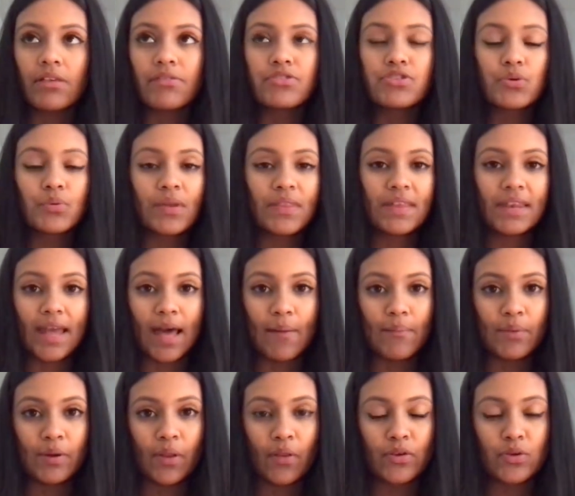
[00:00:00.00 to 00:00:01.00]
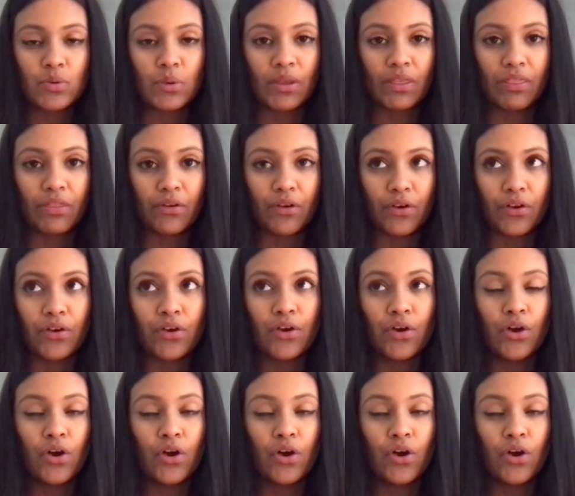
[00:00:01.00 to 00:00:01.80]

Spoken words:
So nothing happened on the 23rd,